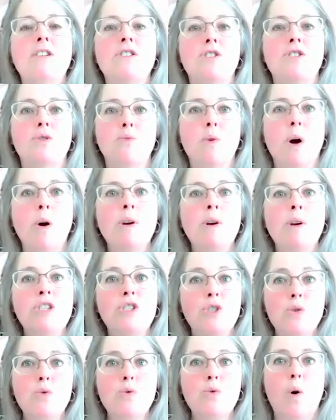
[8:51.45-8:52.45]
to what we
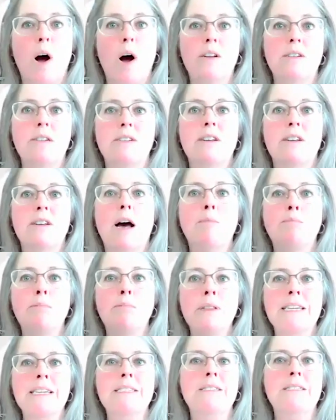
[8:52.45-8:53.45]
do want, a
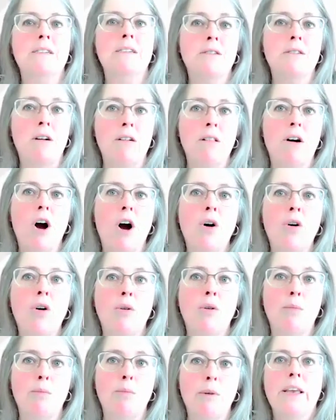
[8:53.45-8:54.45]
place to call
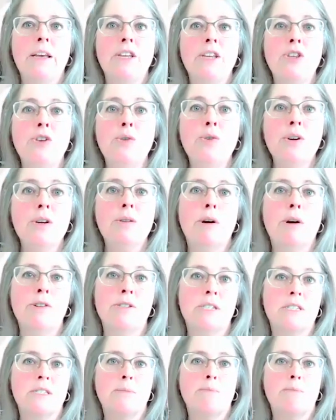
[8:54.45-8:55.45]
home. You can
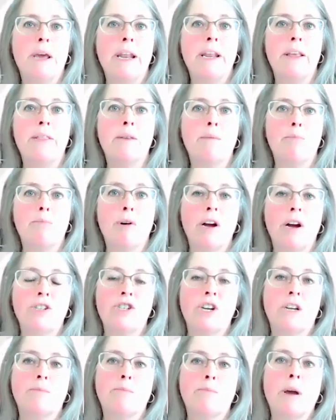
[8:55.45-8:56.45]
participate in the
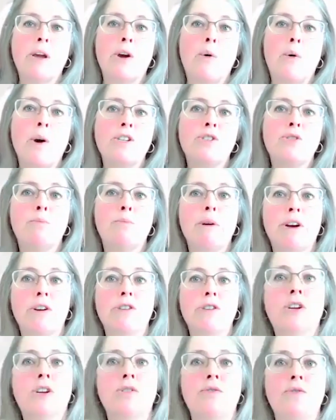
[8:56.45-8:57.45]
project by going to
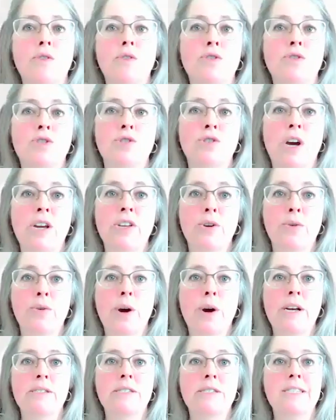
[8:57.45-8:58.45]

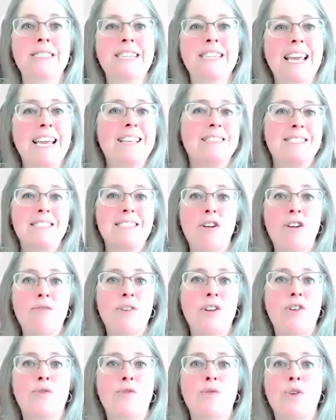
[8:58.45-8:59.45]
AmericanFuture.us and take the self
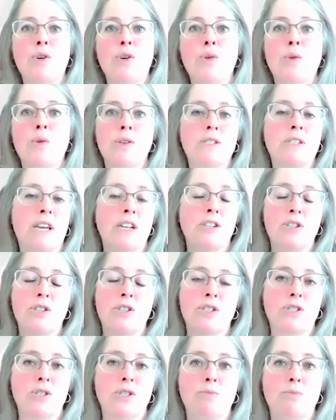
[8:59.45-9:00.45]
interview or schedule
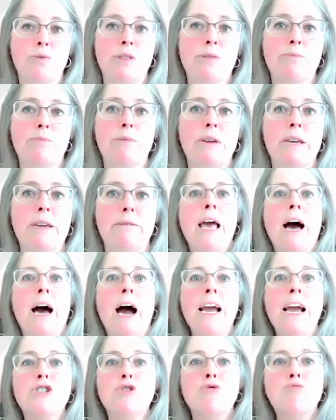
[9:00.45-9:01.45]
a Zoom with me.
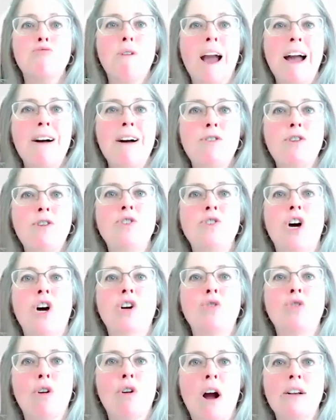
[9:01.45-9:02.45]
I traveled
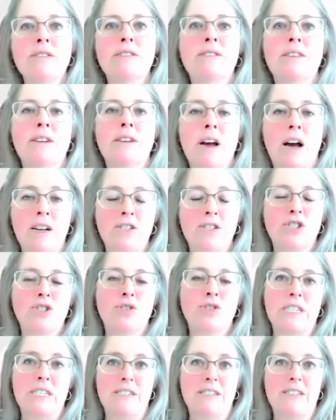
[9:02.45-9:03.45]
across the
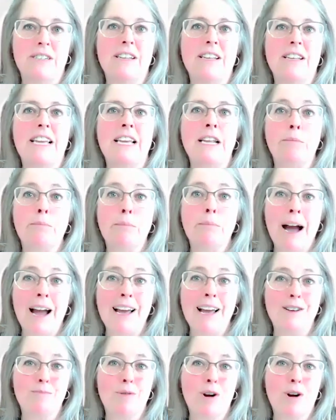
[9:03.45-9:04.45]
country in a pilot